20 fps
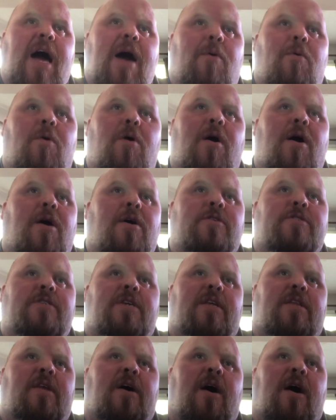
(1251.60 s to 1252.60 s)
was
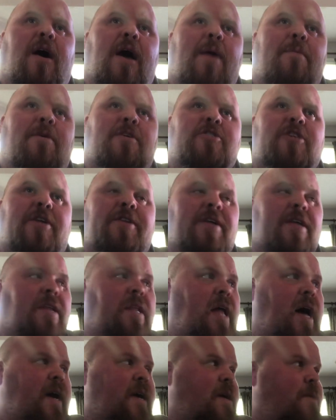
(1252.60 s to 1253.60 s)
and how much I
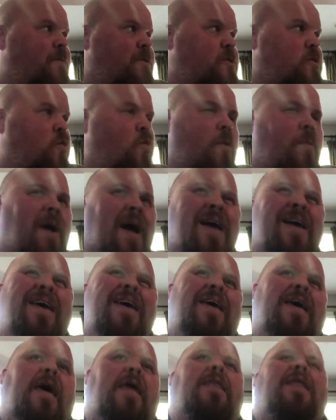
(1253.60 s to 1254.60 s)
didn't like him as a quarterback.
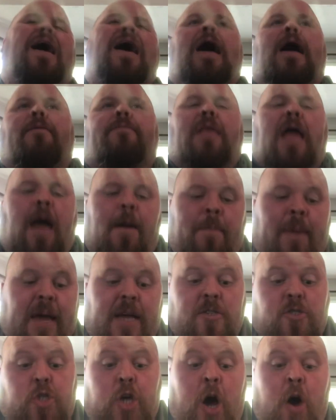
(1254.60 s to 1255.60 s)
And I
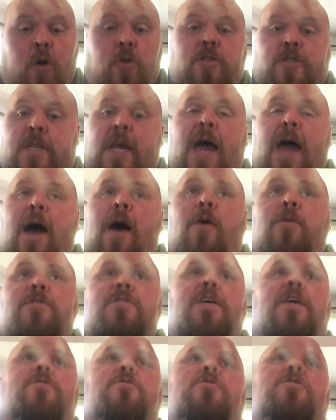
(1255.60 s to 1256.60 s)
make jokes now and
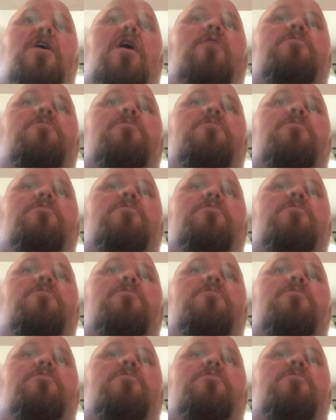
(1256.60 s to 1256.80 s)
say, you know,